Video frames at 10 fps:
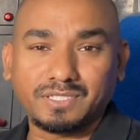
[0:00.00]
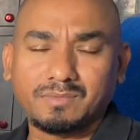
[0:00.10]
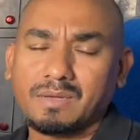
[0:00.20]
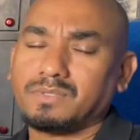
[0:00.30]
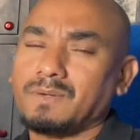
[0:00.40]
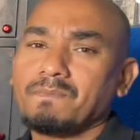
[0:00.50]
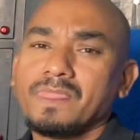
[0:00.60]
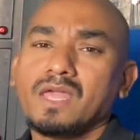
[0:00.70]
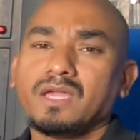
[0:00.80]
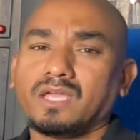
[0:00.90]
Remember,
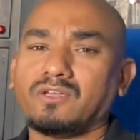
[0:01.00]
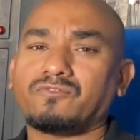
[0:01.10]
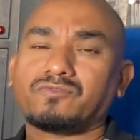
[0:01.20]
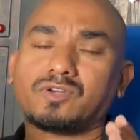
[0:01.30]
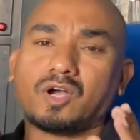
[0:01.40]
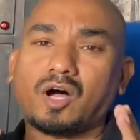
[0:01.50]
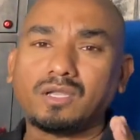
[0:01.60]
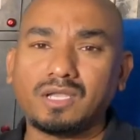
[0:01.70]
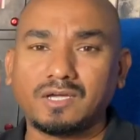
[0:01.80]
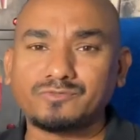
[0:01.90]
if God
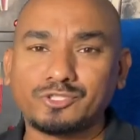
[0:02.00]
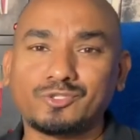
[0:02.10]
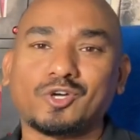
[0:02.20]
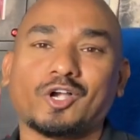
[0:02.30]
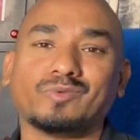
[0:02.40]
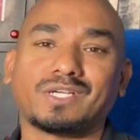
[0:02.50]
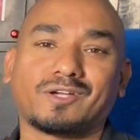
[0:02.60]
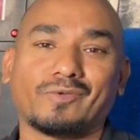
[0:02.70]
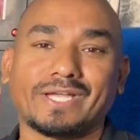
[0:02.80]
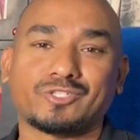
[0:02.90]
loves you, God will
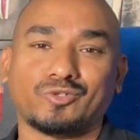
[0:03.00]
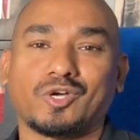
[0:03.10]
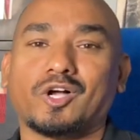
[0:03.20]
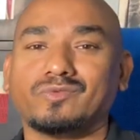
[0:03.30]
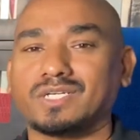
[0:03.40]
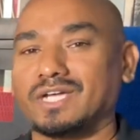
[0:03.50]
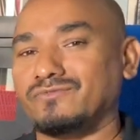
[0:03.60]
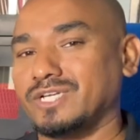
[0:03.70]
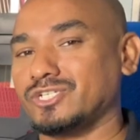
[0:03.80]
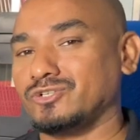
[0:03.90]
correct you. God will
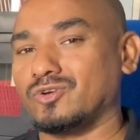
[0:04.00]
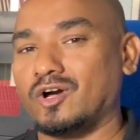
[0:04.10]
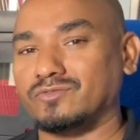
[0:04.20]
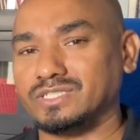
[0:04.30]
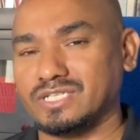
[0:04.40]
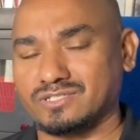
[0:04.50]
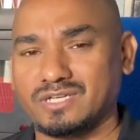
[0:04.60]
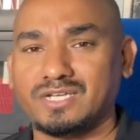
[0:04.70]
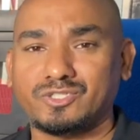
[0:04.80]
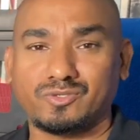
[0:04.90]
convict you. God will
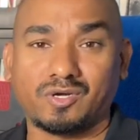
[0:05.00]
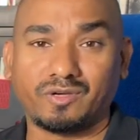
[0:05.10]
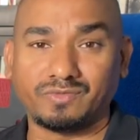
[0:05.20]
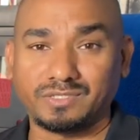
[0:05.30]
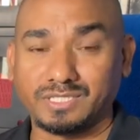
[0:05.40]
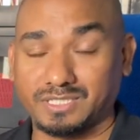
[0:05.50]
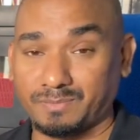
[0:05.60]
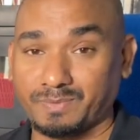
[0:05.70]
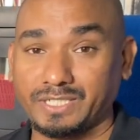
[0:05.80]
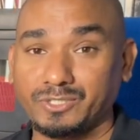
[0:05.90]
chastise you. God will
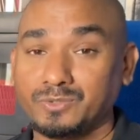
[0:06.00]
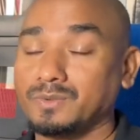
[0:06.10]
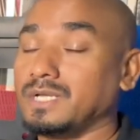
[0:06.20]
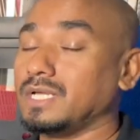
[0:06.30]
discipline you.